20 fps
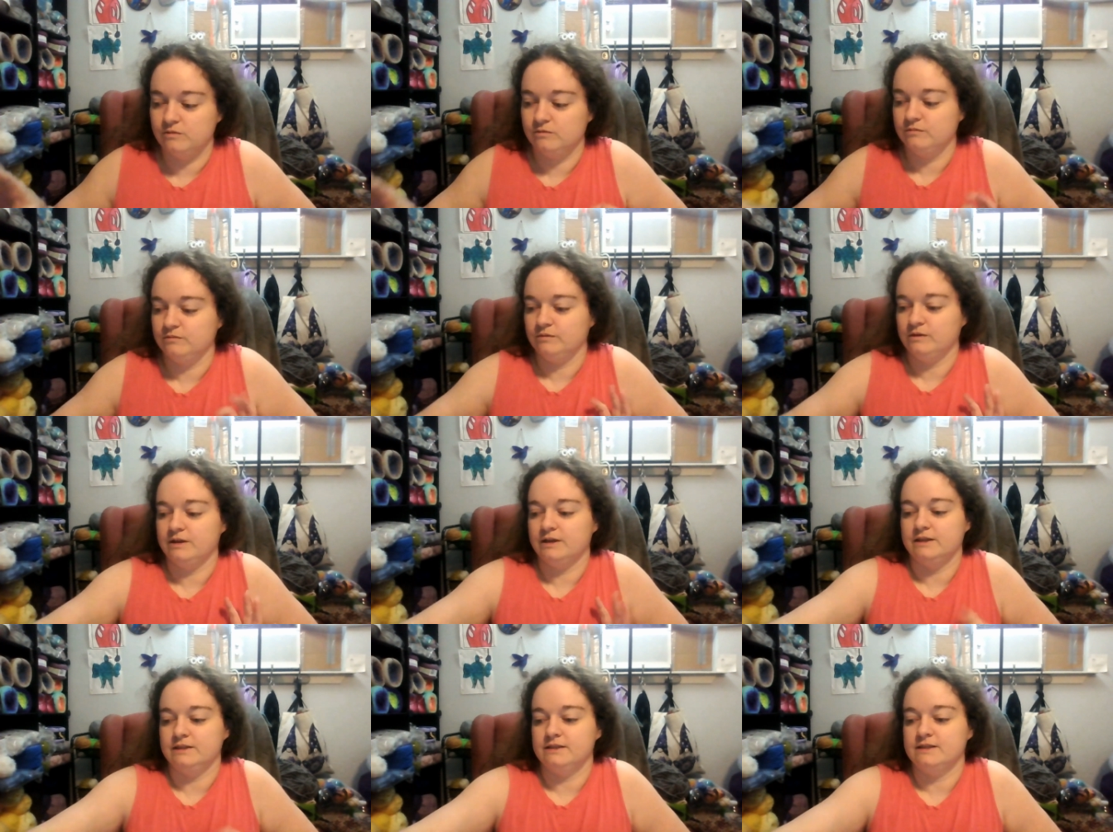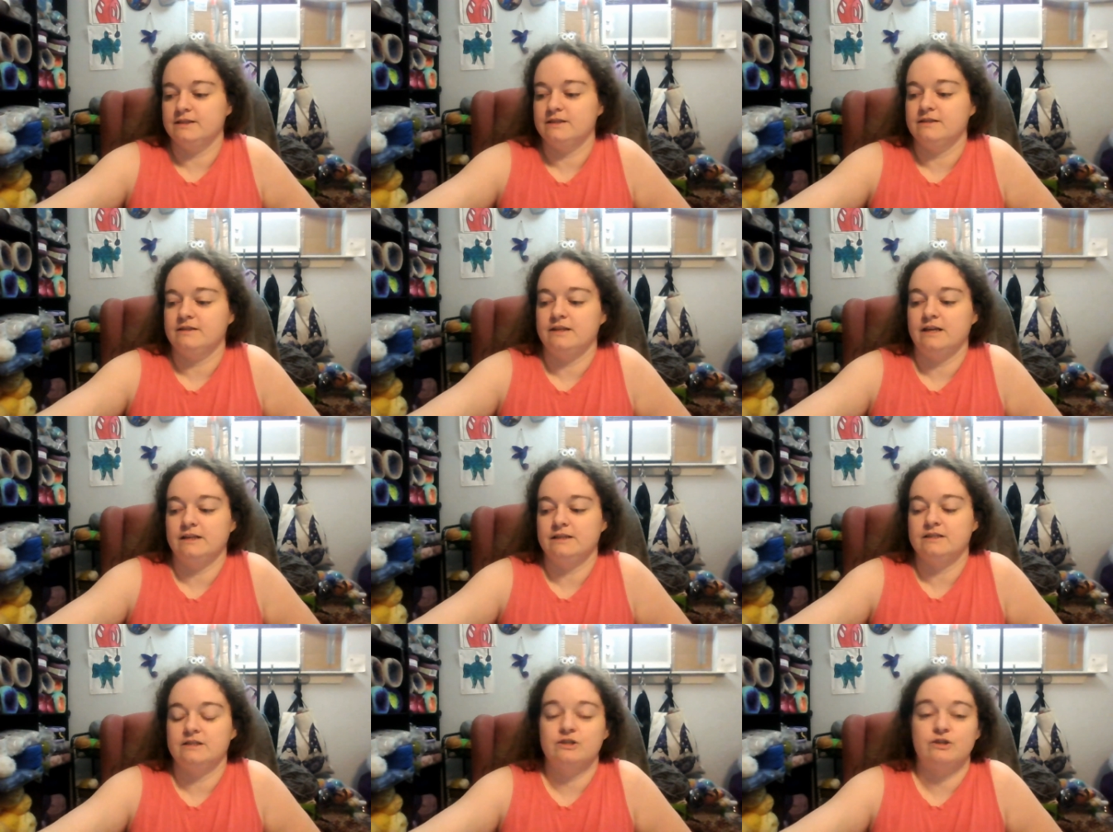because
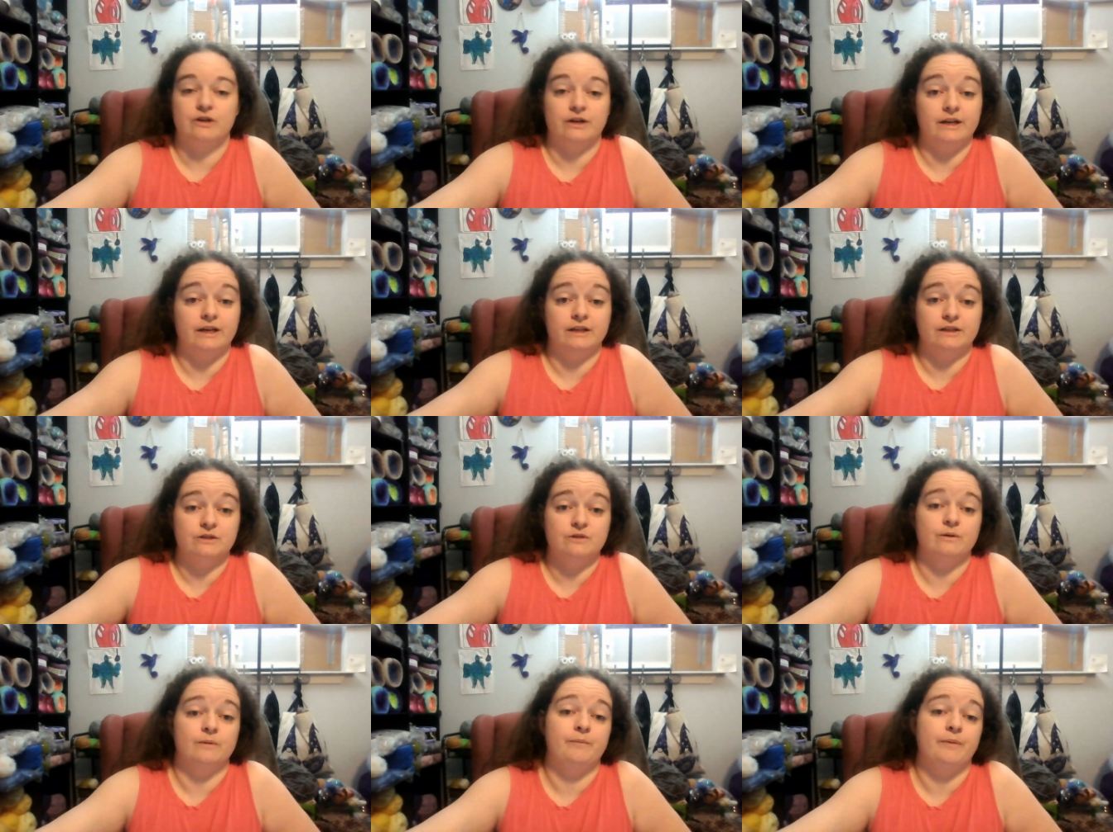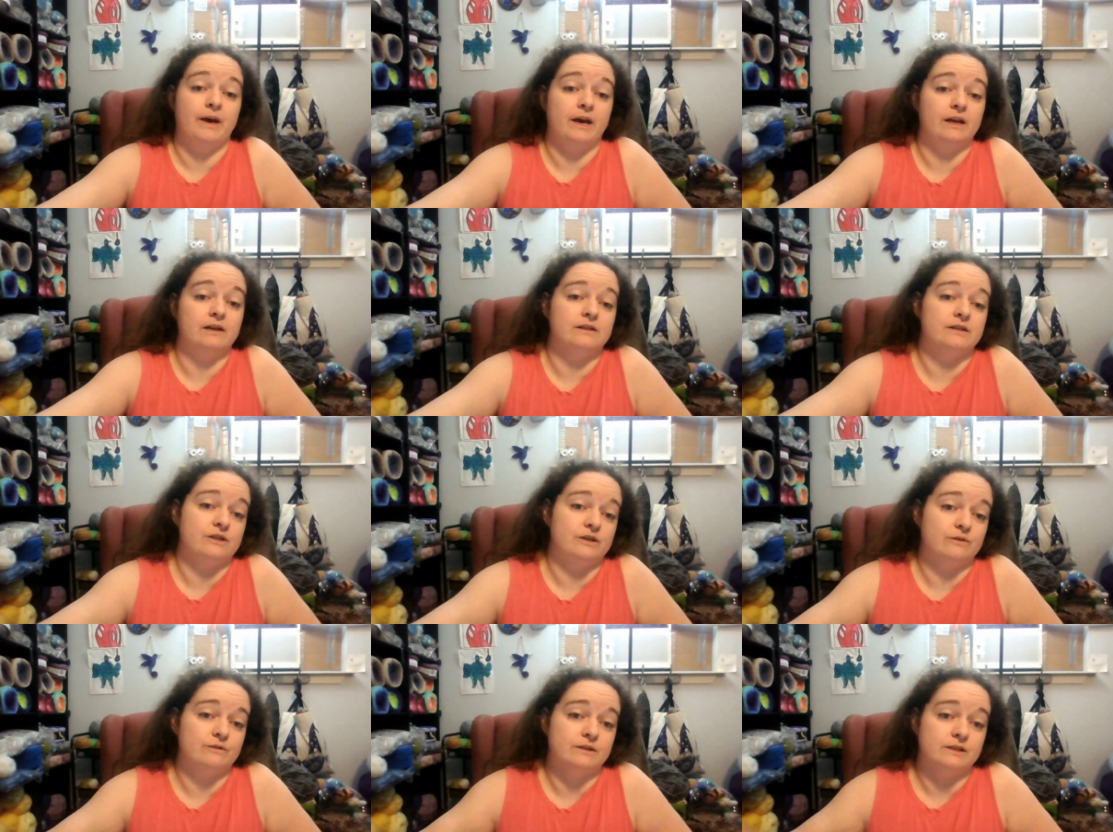it's turning into a pain to
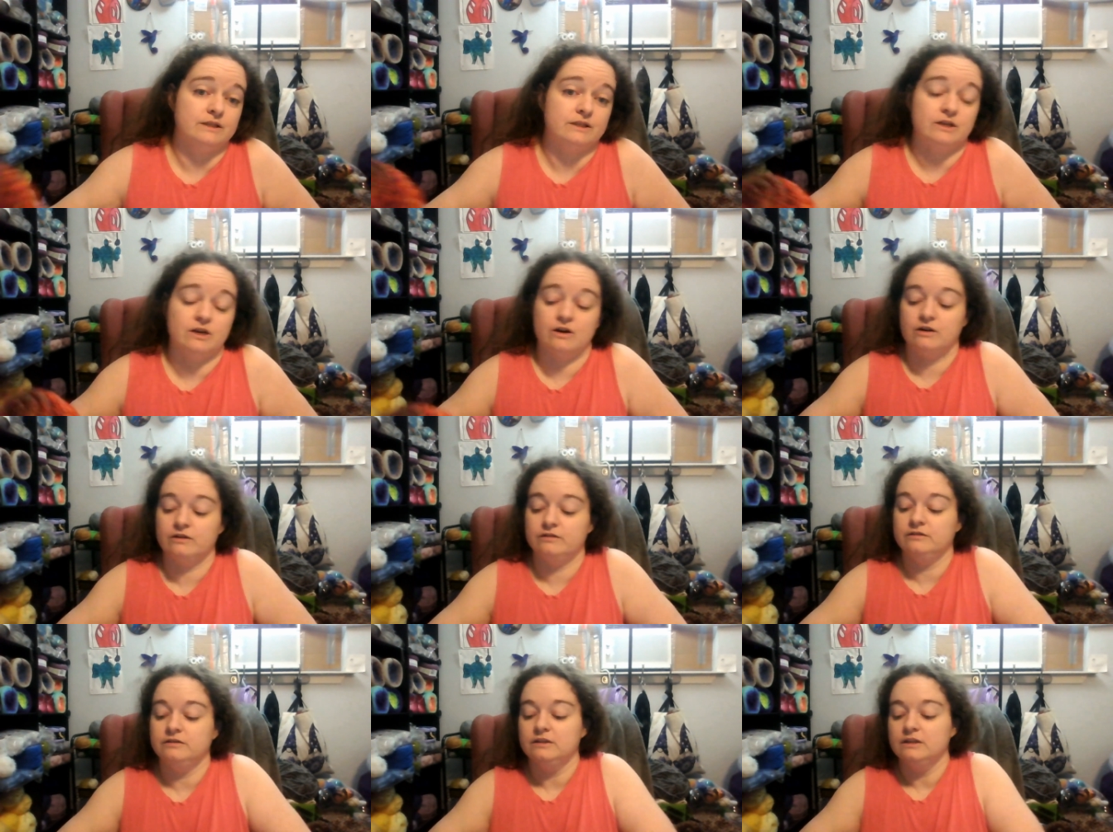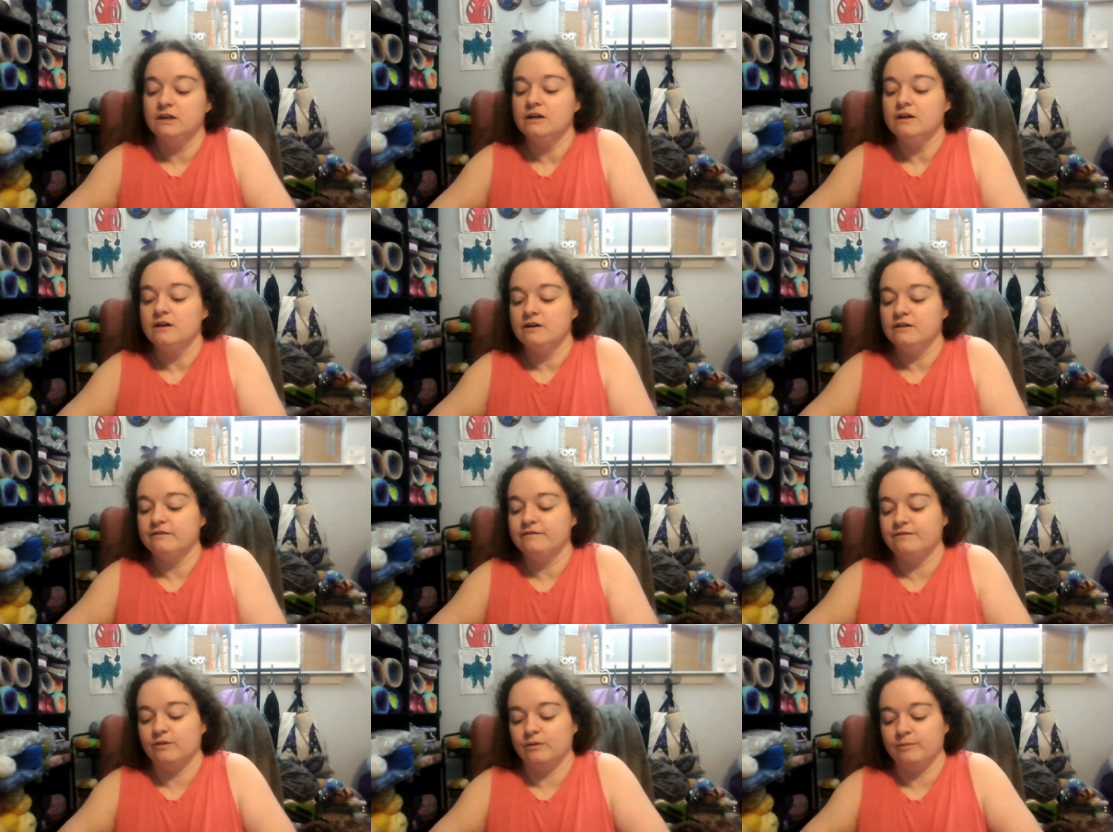use this yarn
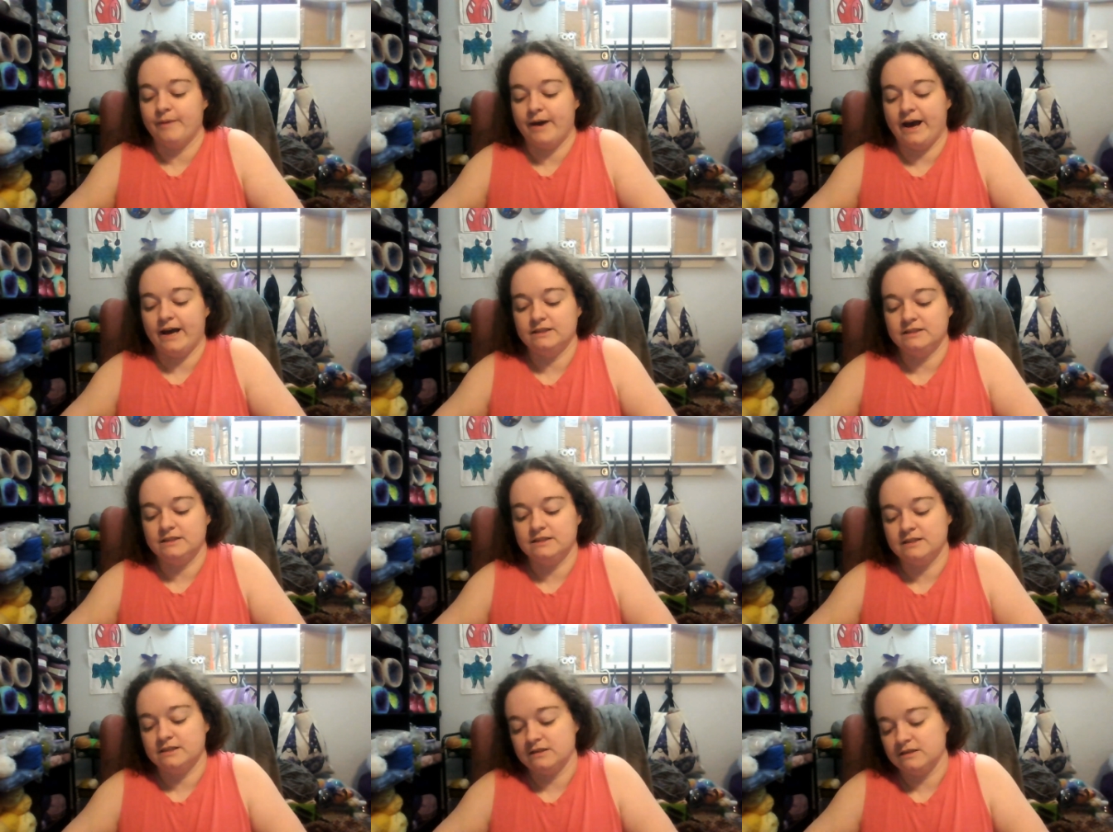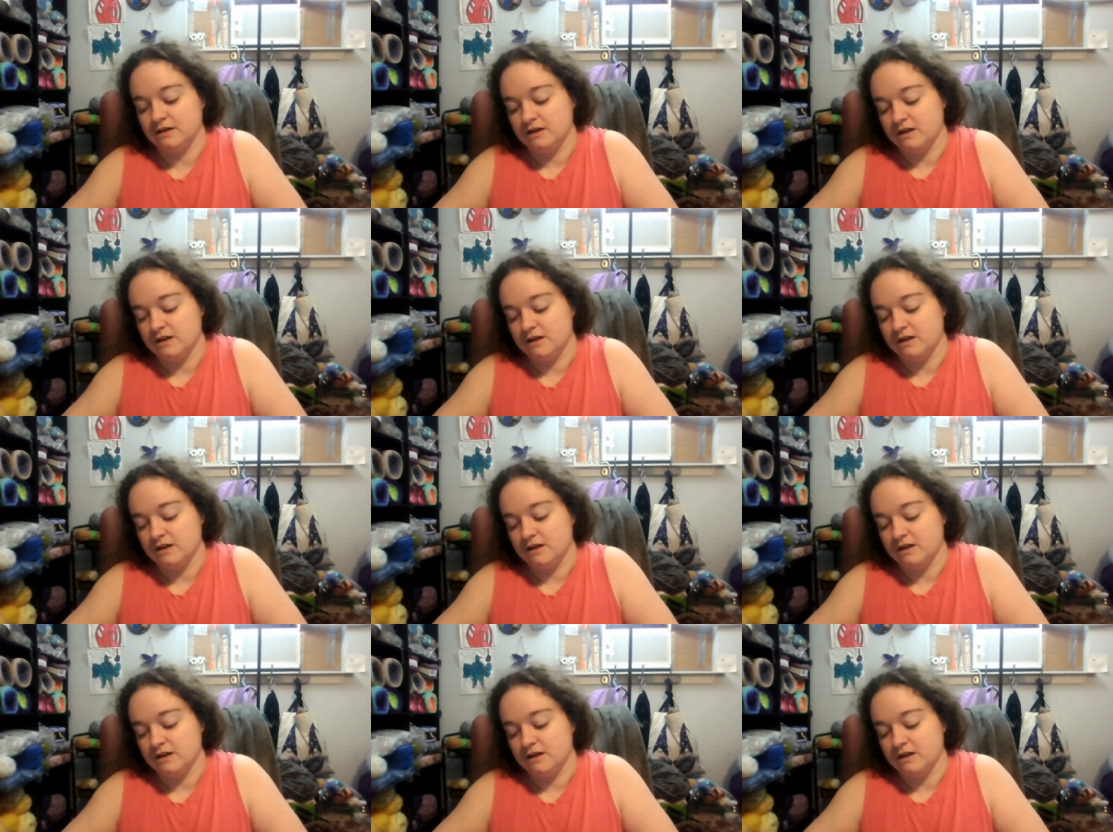for bats.